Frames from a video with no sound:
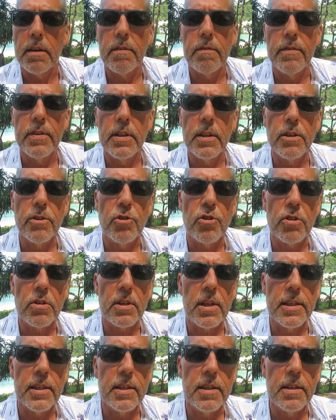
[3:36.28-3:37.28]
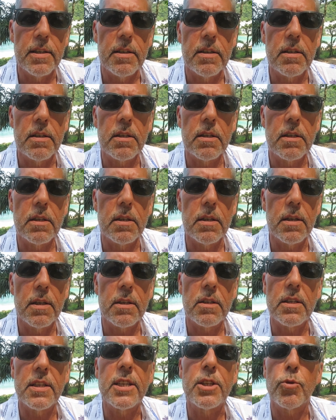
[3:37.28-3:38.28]
villages, I did
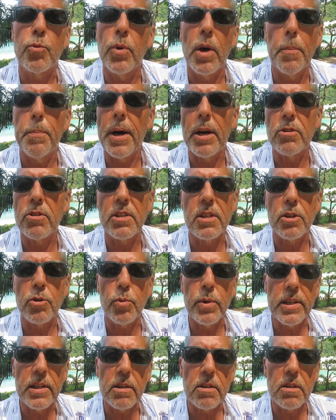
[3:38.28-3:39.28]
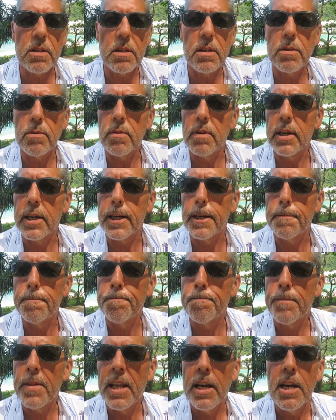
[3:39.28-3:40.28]
about 6 weeks, right?
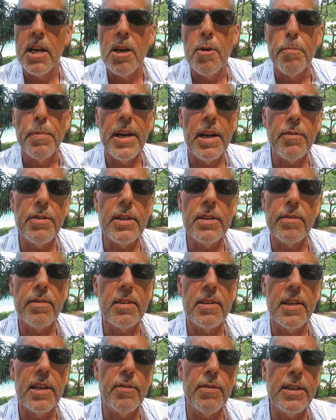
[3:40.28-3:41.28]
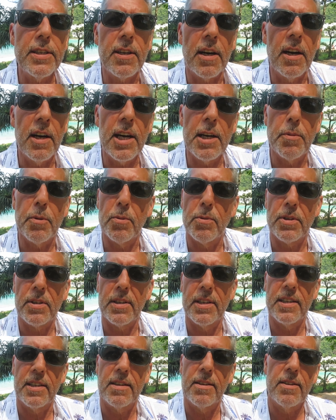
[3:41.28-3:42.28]
But every time it was
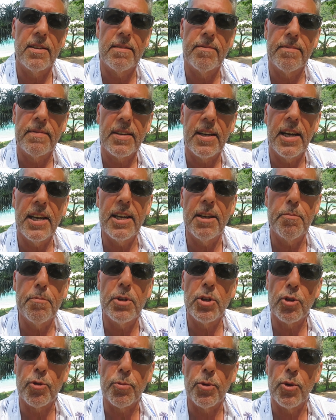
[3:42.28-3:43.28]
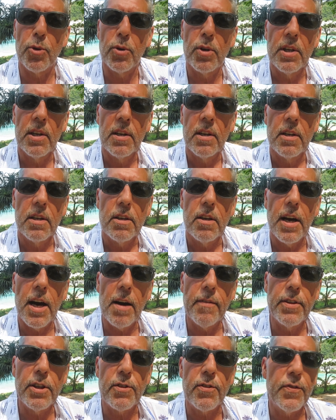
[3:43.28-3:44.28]
like kind of miserable. You
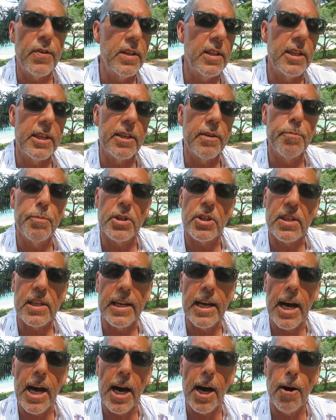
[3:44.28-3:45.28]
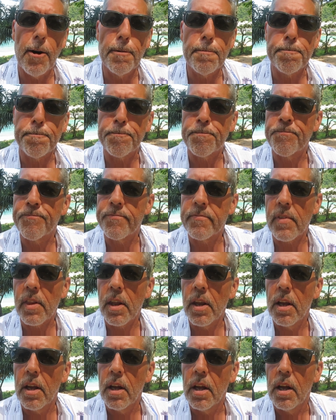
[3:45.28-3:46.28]
have this feeling of missing out,
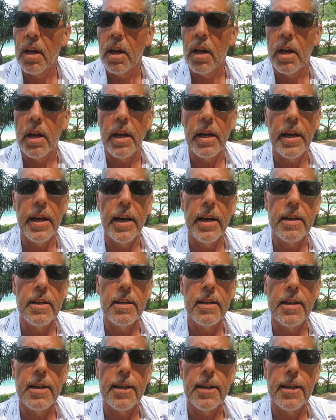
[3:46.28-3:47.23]
and